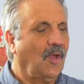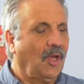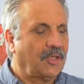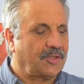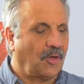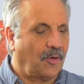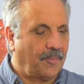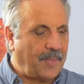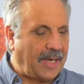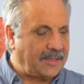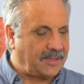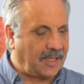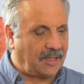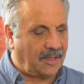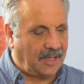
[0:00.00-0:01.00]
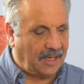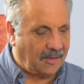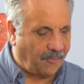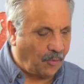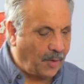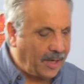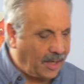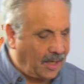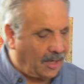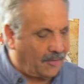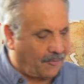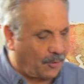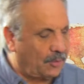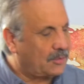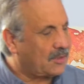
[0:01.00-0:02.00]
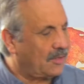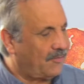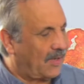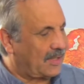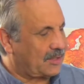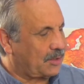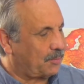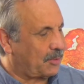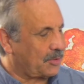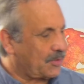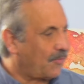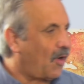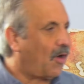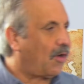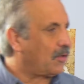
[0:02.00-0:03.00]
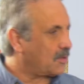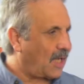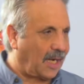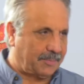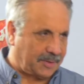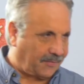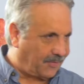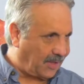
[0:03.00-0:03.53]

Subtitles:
So basically, if we eat fruits and vegetables of all types of